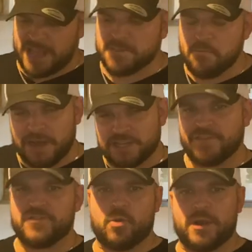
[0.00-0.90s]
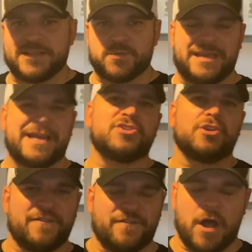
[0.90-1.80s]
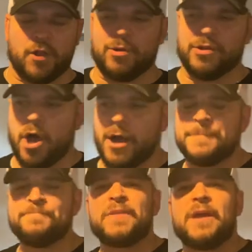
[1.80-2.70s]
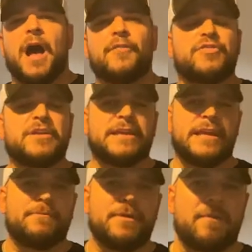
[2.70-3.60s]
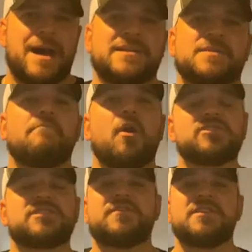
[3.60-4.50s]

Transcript: as much of the work as we can so you can follow along. Other thing to keep in mind, most of